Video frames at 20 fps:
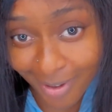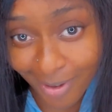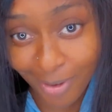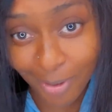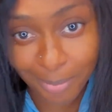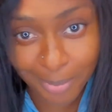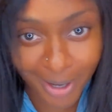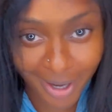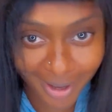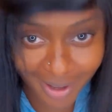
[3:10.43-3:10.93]
Oh
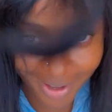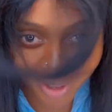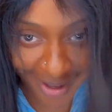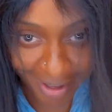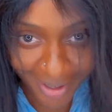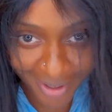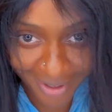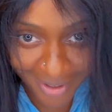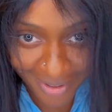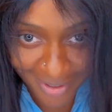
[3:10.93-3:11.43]
my
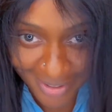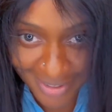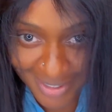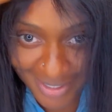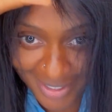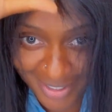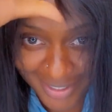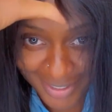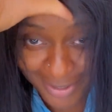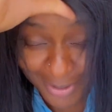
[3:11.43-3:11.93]
God. It's
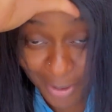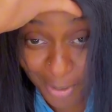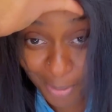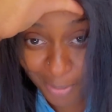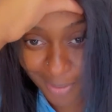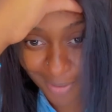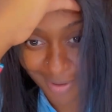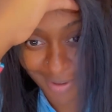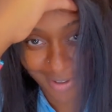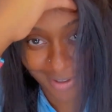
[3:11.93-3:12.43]
just
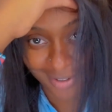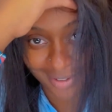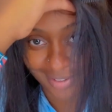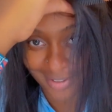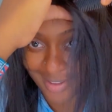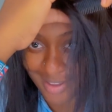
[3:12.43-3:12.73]
so good.